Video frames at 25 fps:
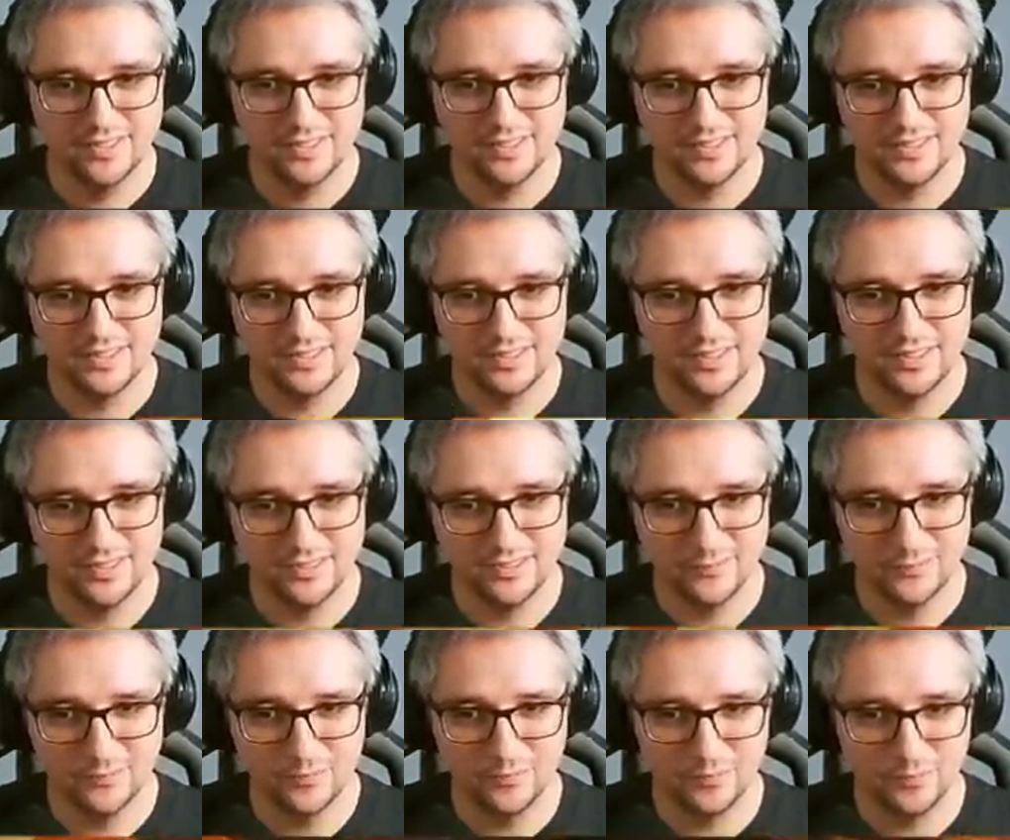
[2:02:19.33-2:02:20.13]

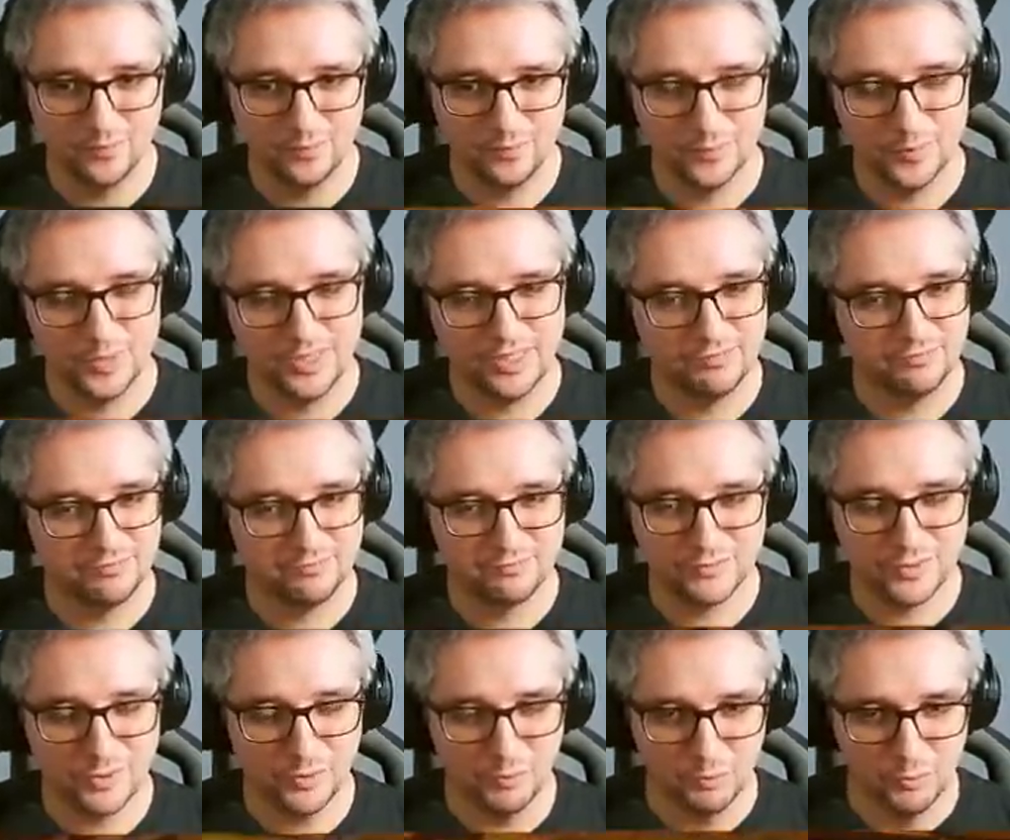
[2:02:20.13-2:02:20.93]
Um, but I've
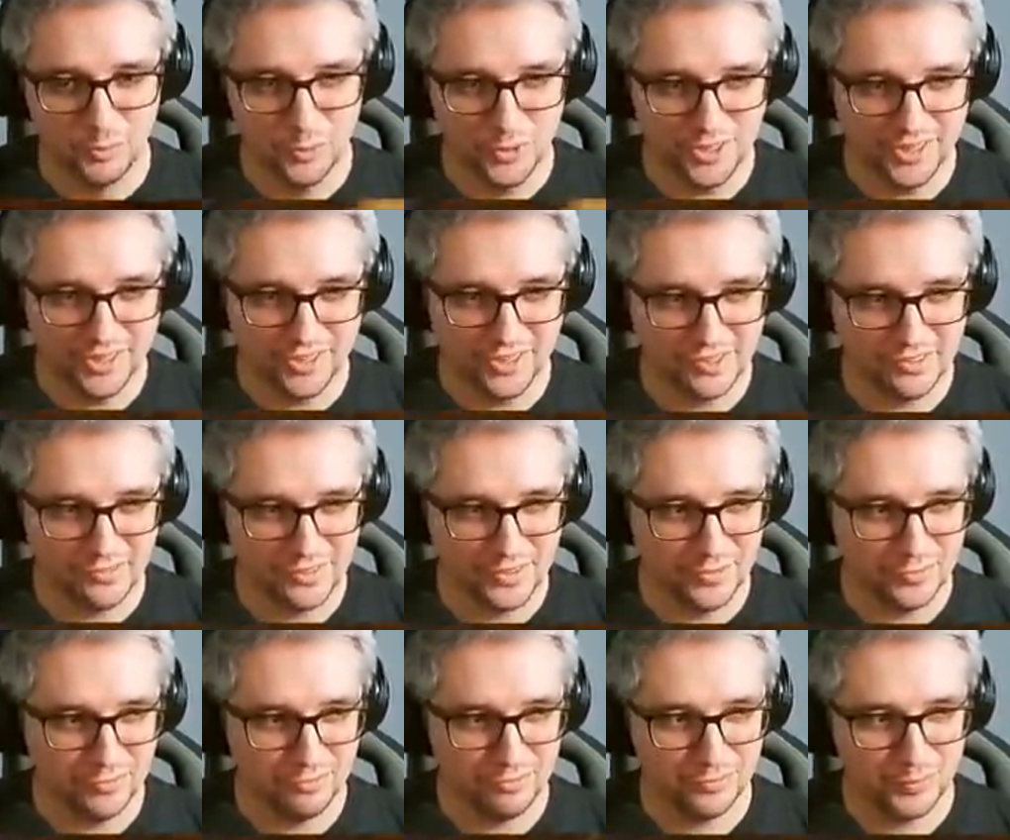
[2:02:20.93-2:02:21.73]
got more than
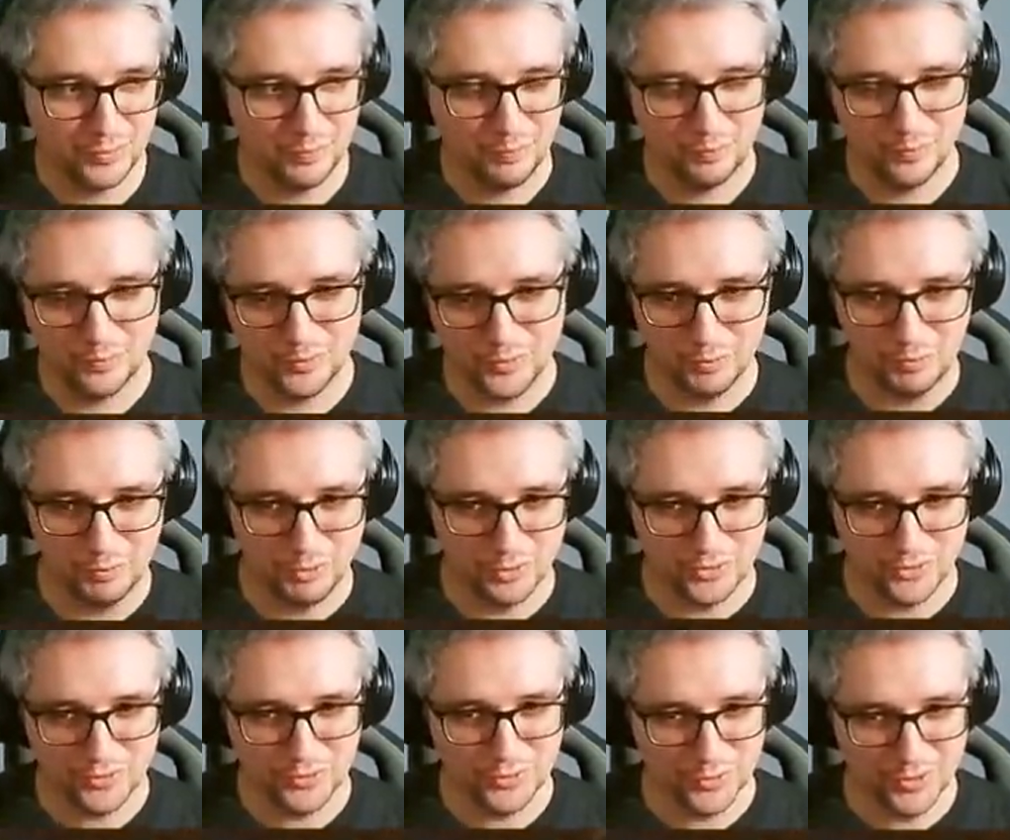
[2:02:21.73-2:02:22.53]
enough
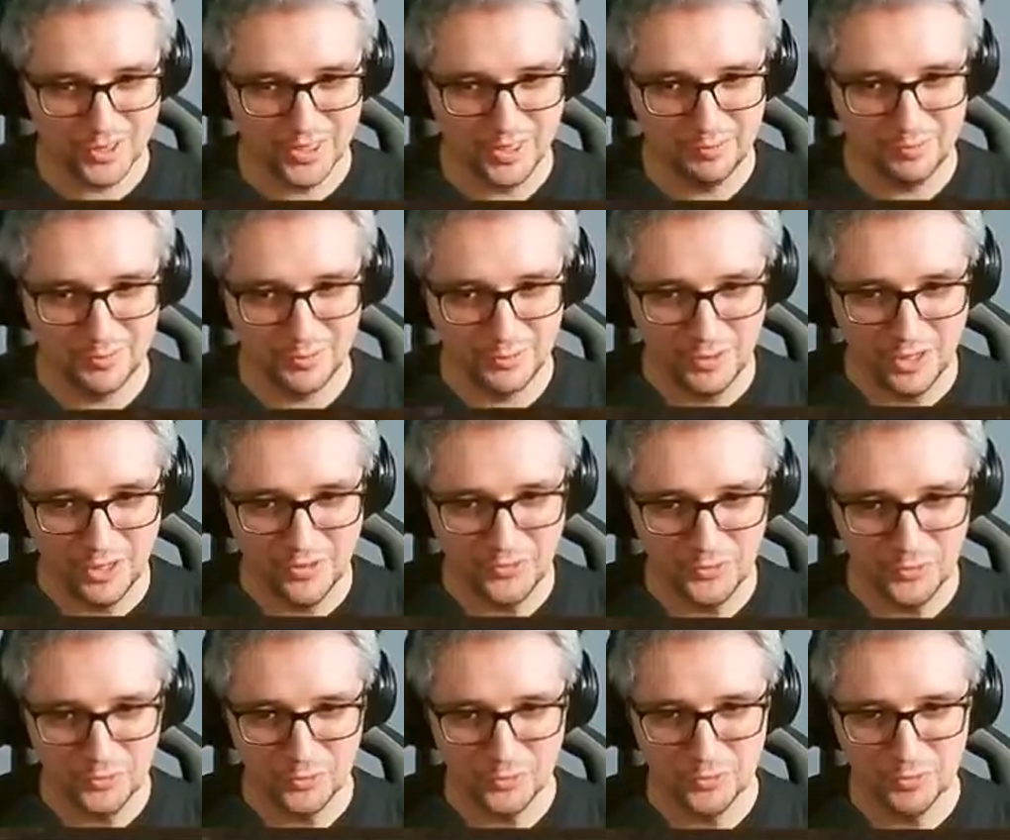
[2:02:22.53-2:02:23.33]
spots for him
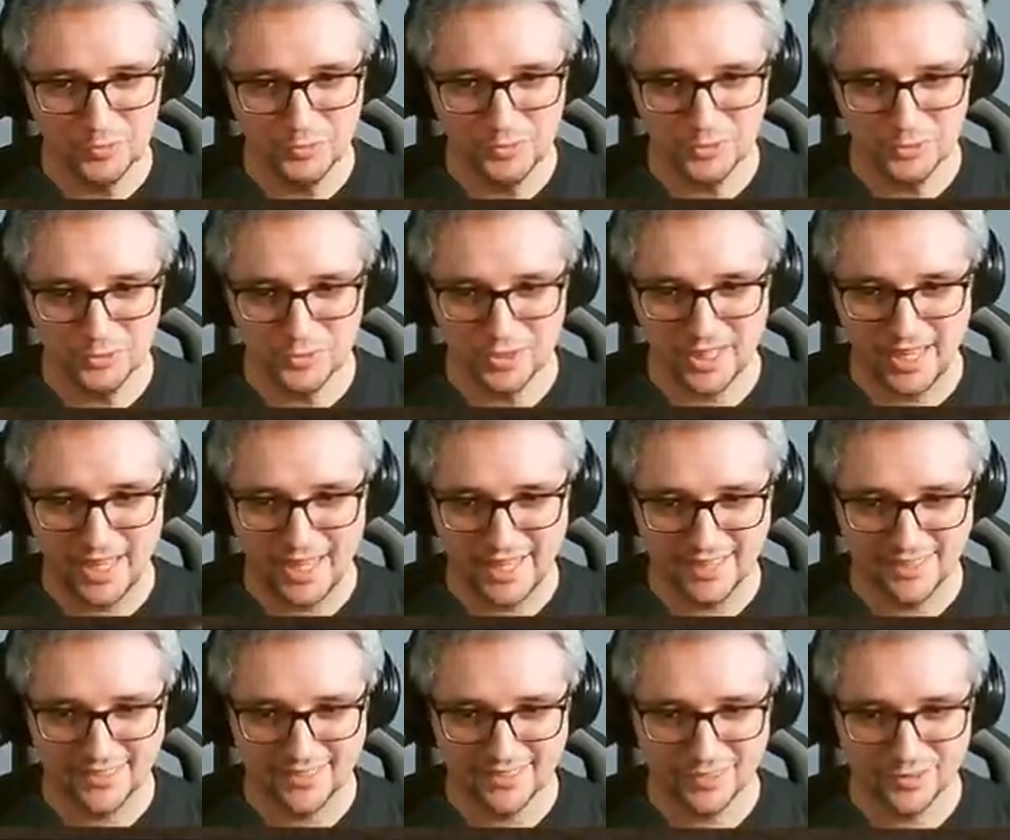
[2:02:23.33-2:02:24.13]
around the room to
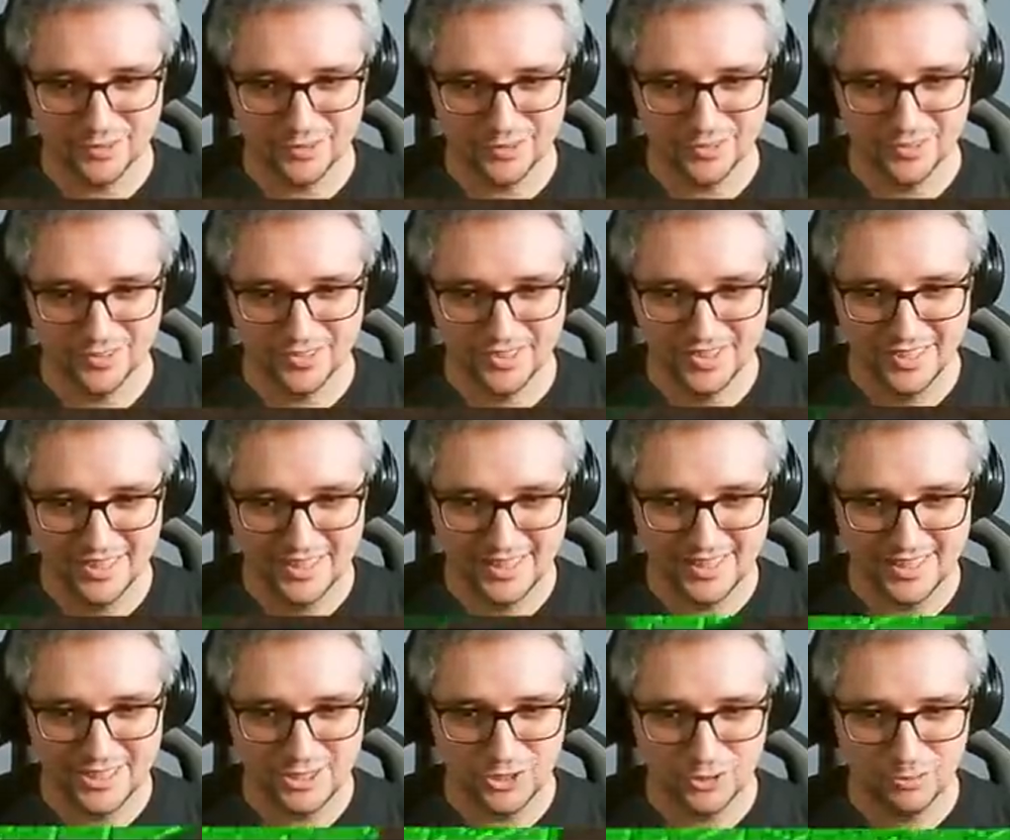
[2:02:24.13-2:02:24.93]
relax, so
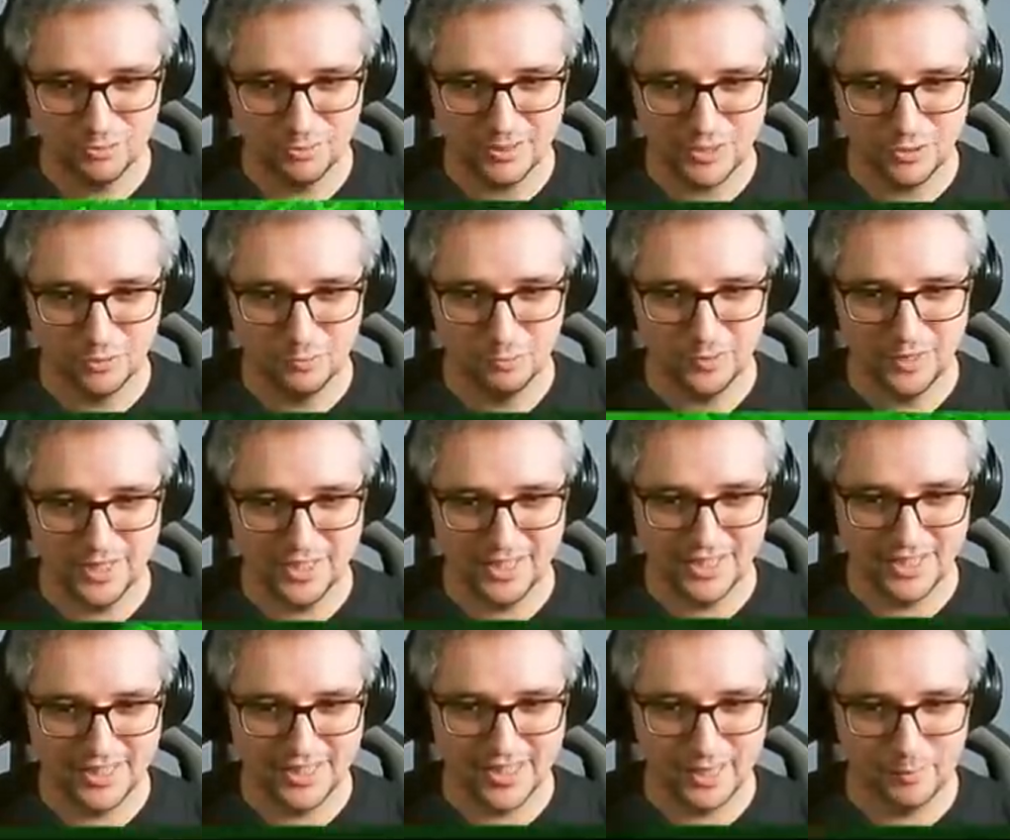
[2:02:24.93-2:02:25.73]
he shouldn't be
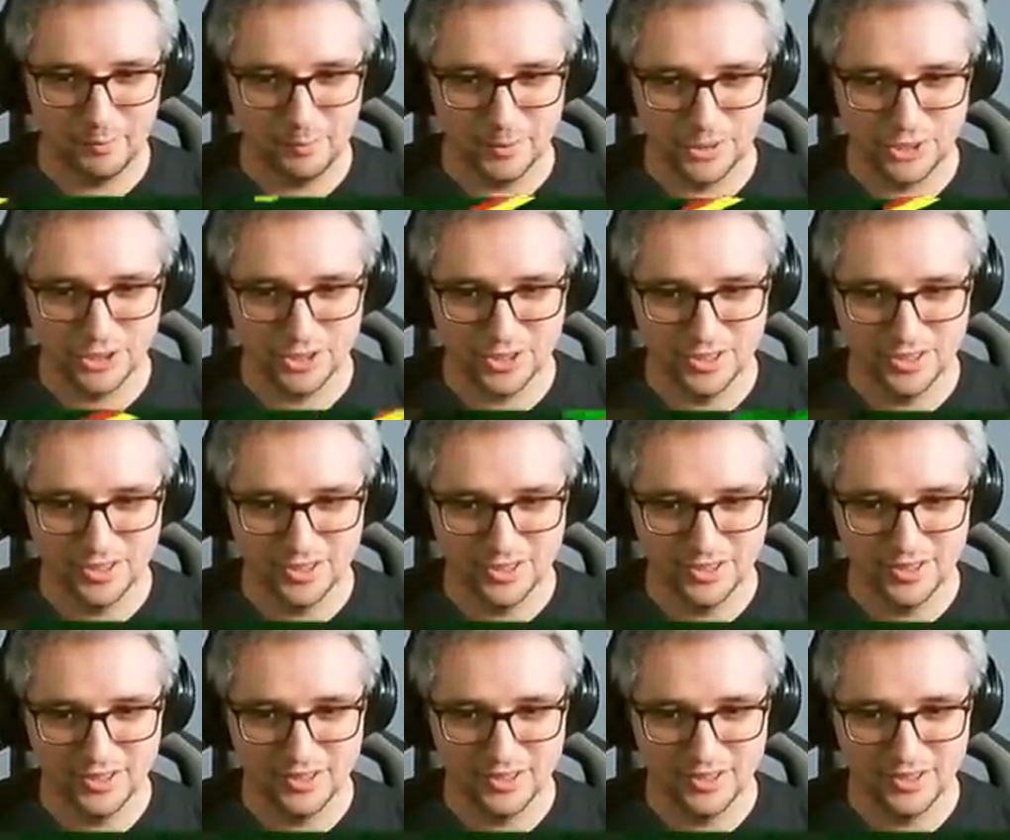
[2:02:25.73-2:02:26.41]
complaining that much.